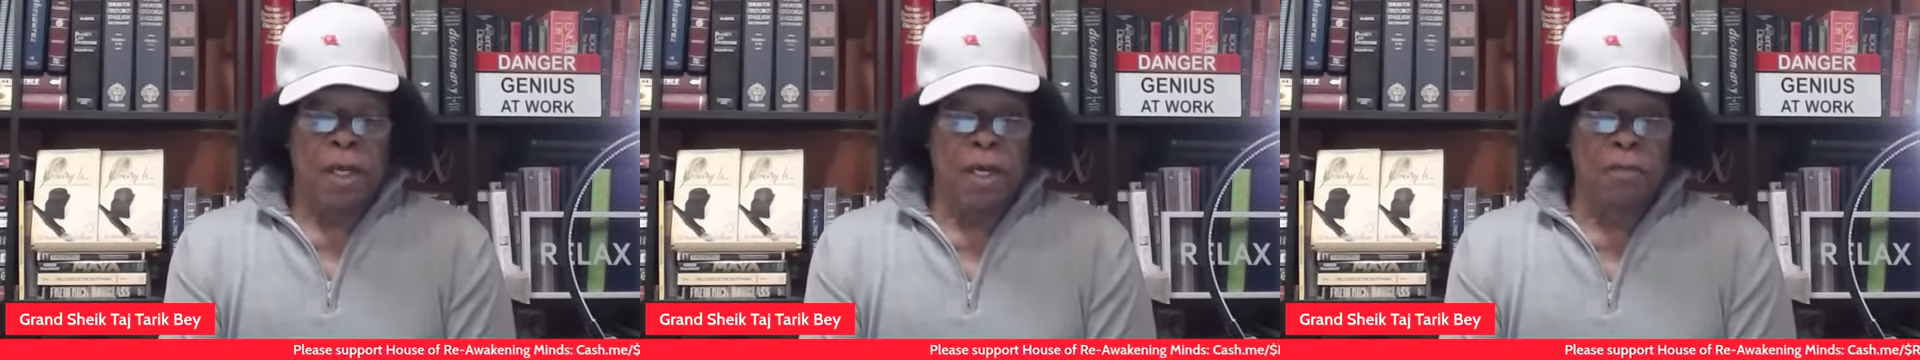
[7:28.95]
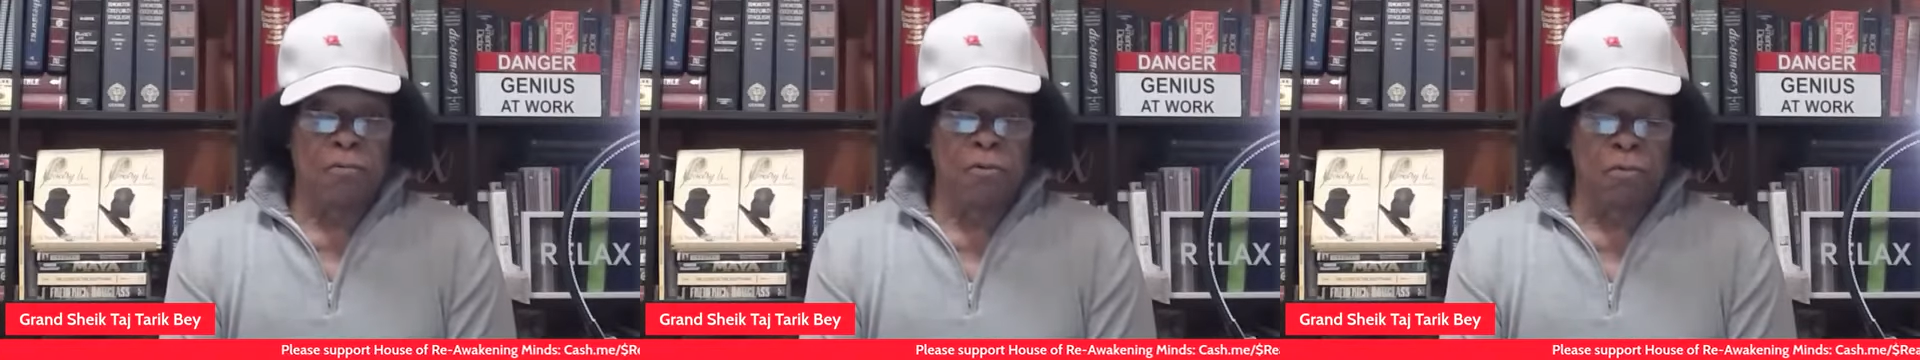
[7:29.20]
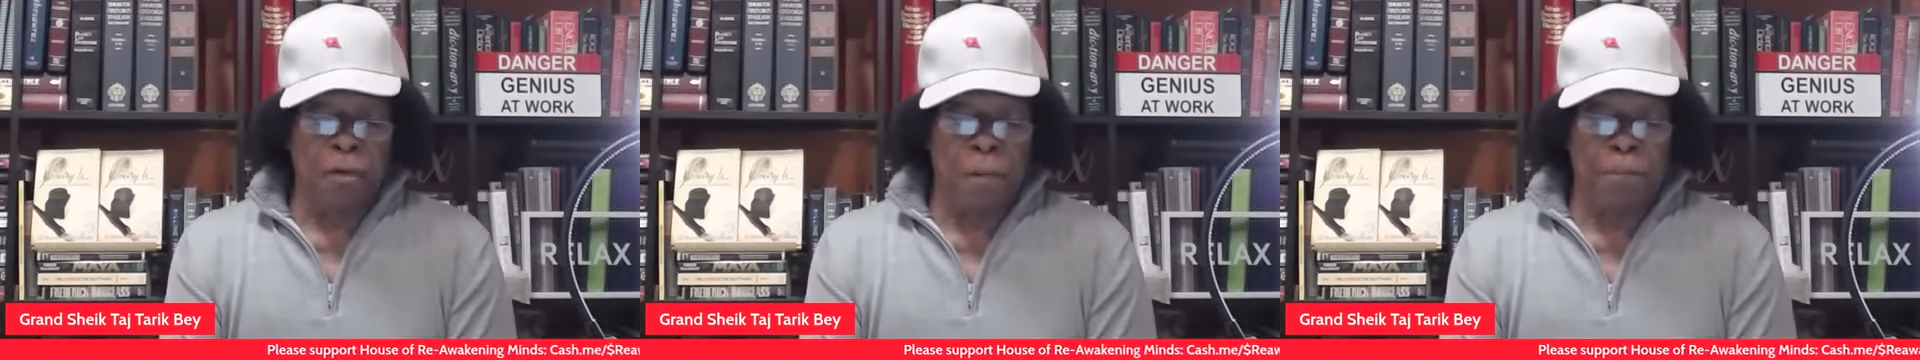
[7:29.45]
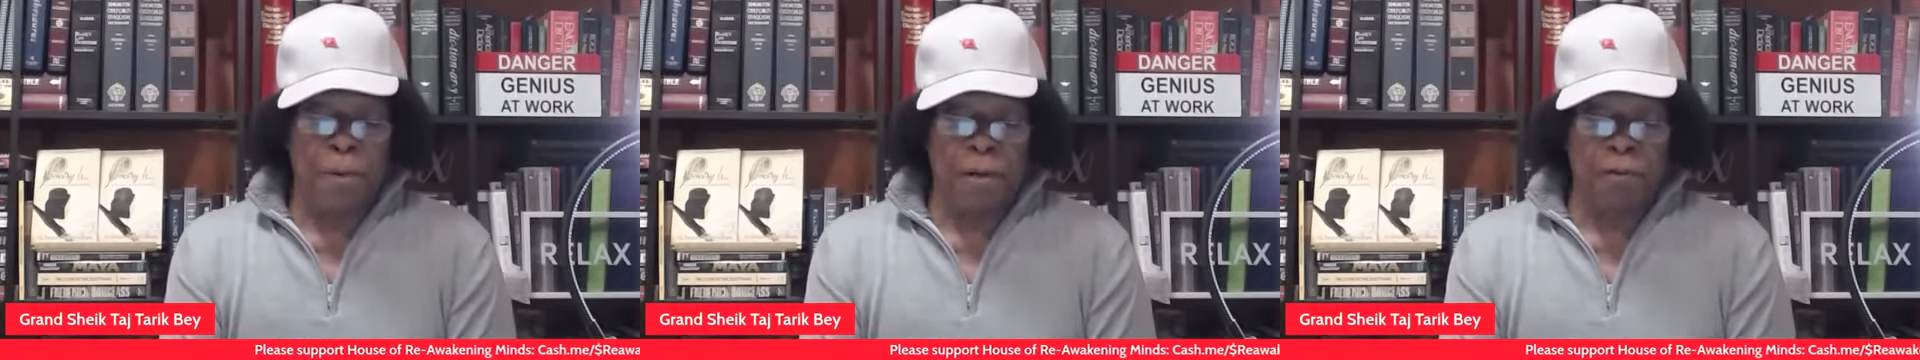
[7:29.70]
and
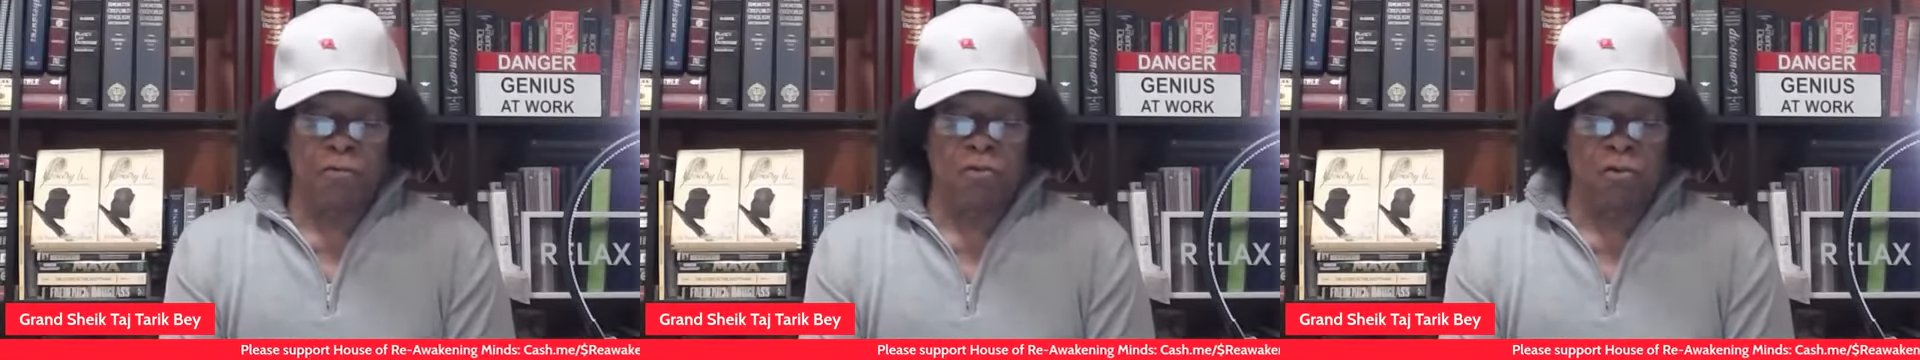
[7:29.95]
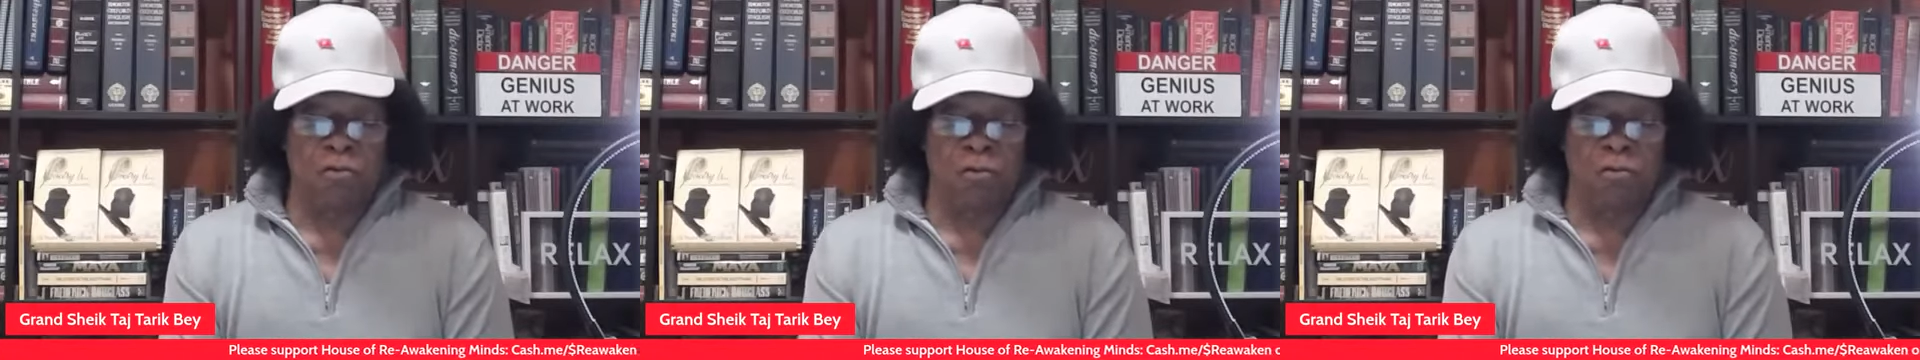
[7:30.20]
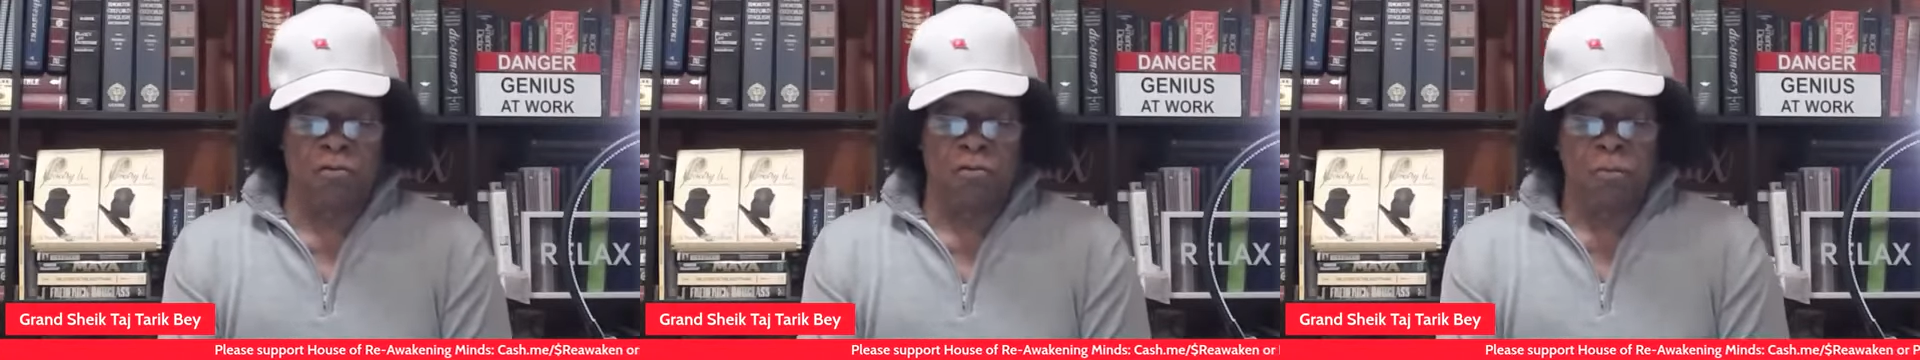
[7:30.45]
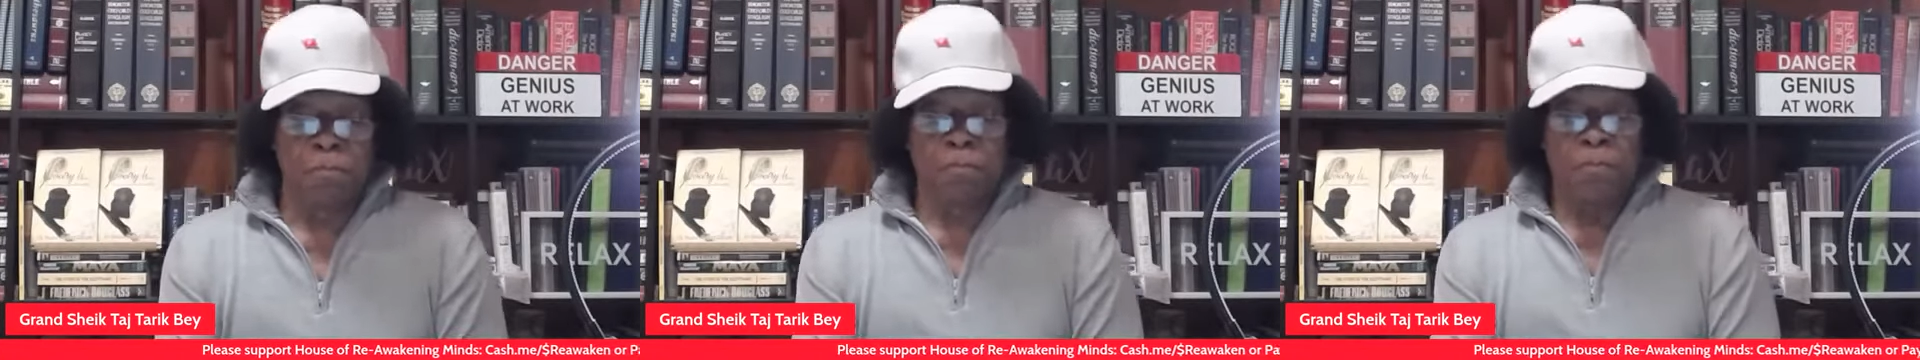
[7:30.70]
corrupt
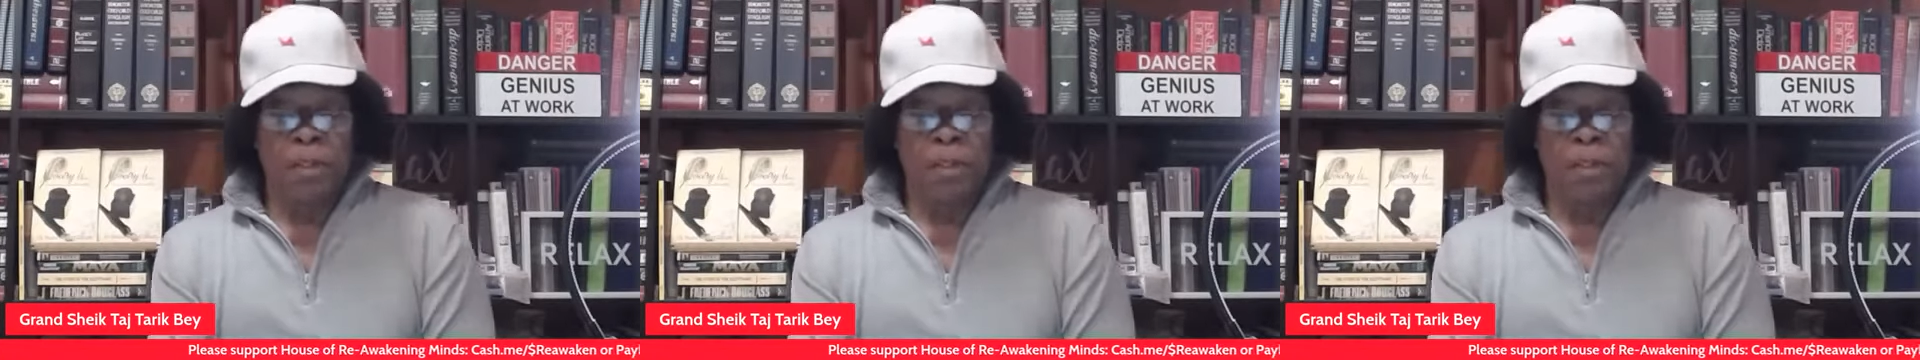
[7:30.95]
politicians